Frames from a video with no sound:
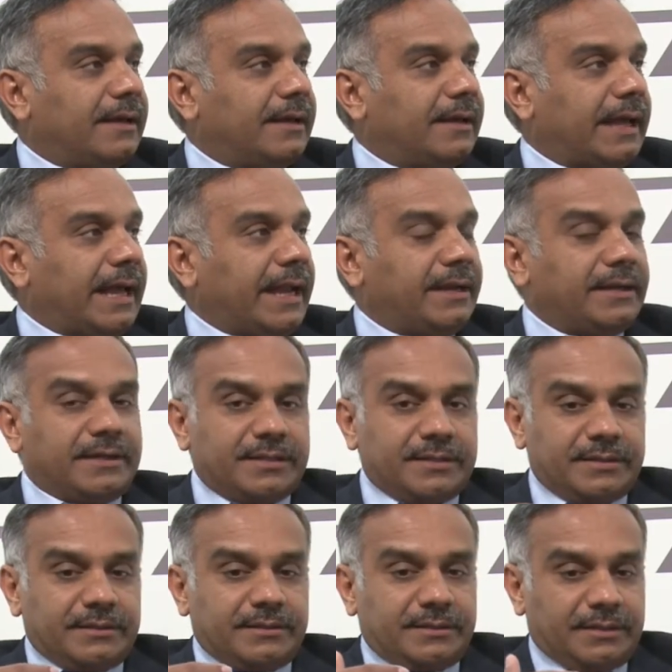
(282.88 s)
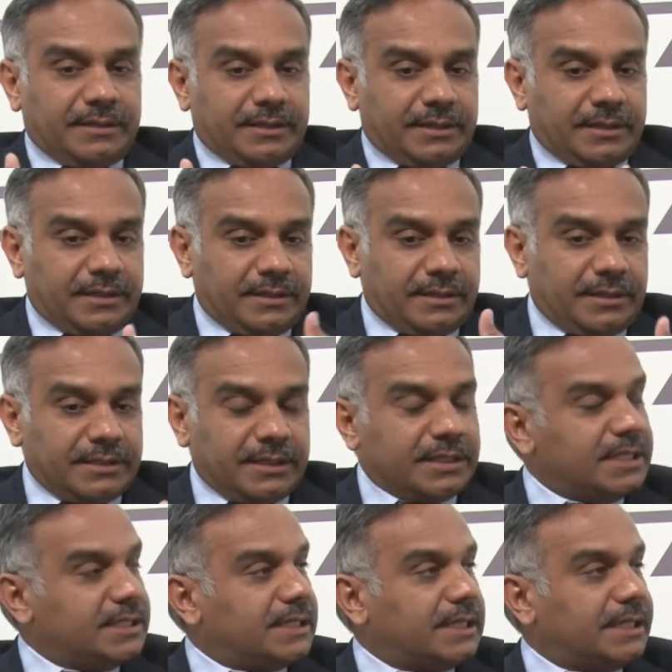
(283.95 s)
and the
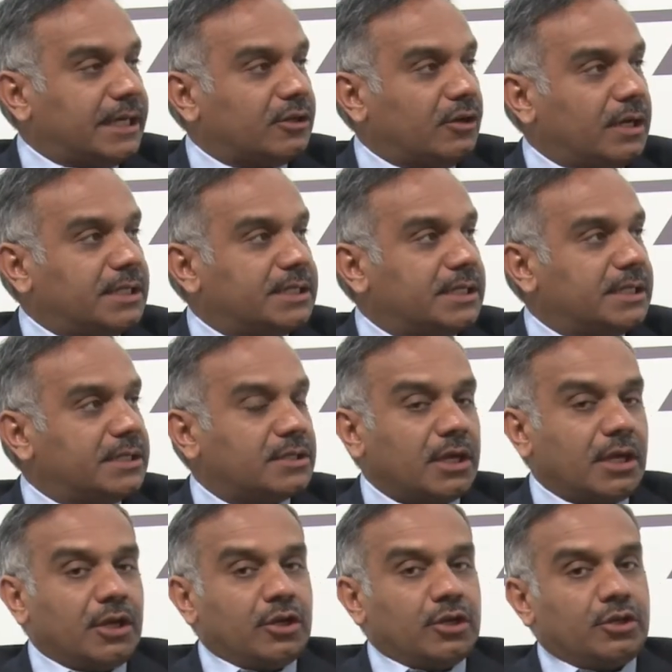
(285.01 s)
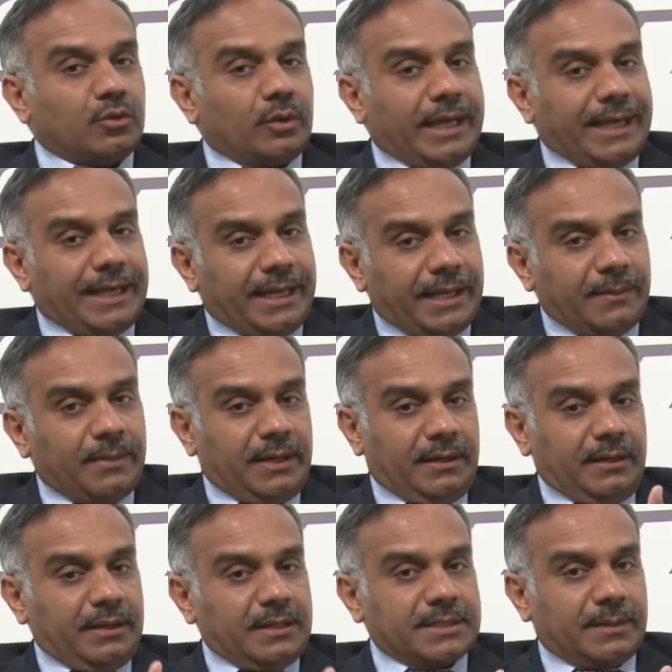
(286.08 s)
digital technologies to
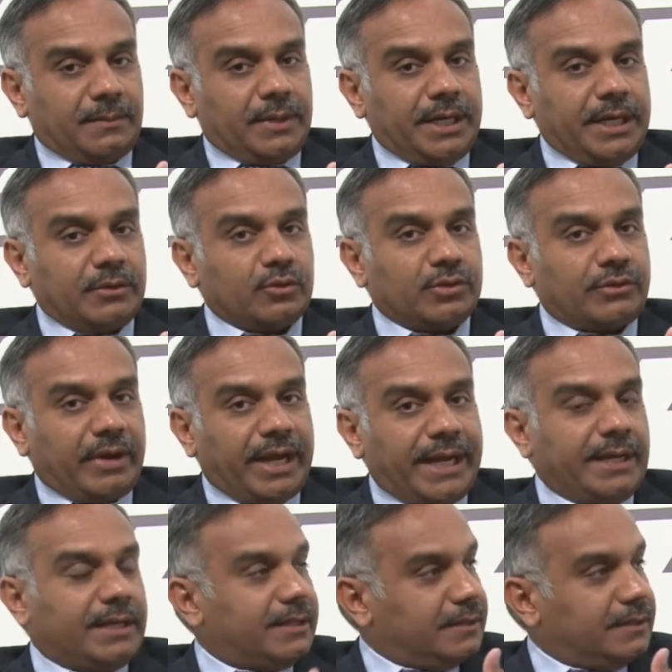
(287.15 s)
enable somebody to trade